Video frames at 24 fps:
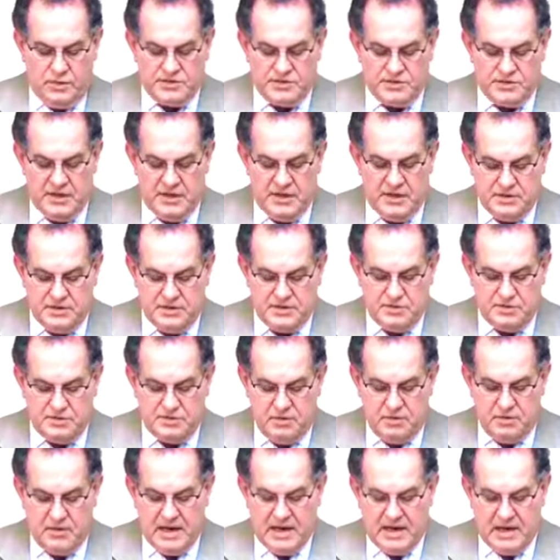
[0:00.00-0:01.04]
sinners,
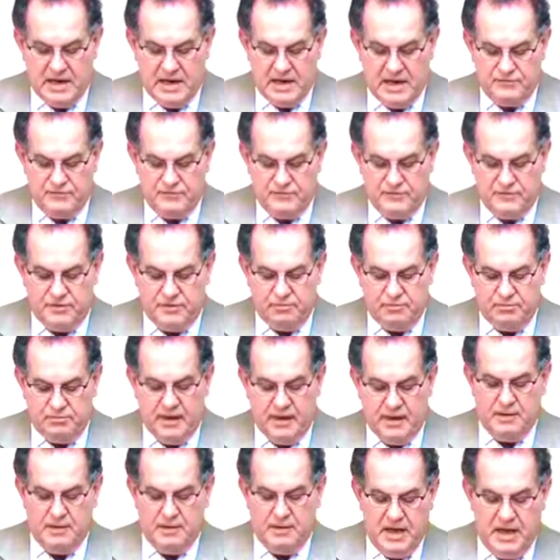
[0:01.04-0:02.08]
nor my life with
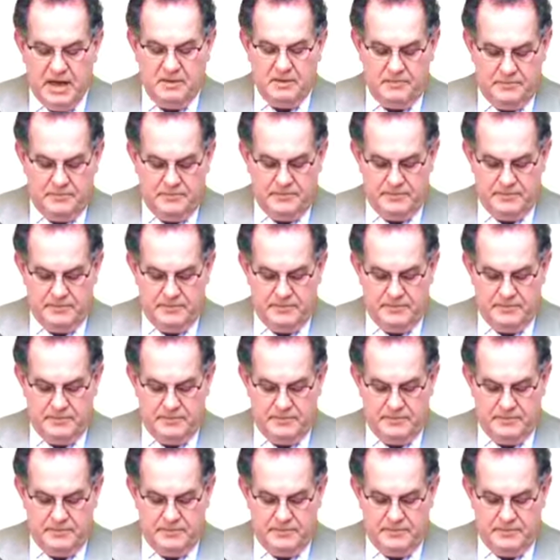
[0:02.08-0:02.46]
bloody men,